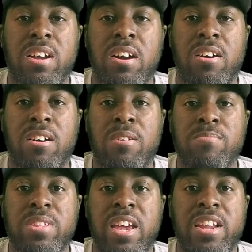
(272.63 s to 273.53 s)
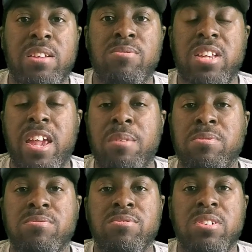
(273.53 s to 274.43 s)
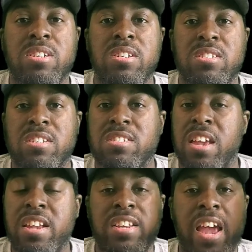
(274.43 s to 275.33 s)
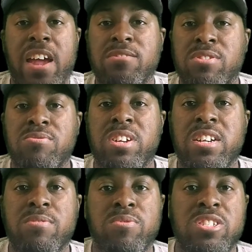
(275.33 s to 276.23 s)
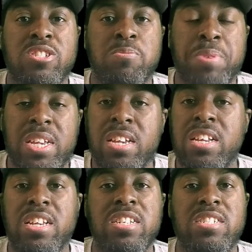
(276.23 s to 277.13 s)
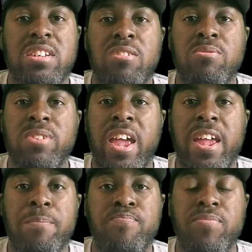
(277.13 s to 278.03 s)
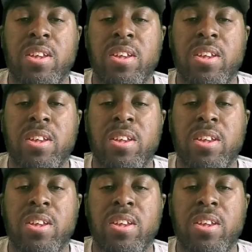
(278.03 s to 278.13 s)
um, that he was able to take down through there with speed. He showed that.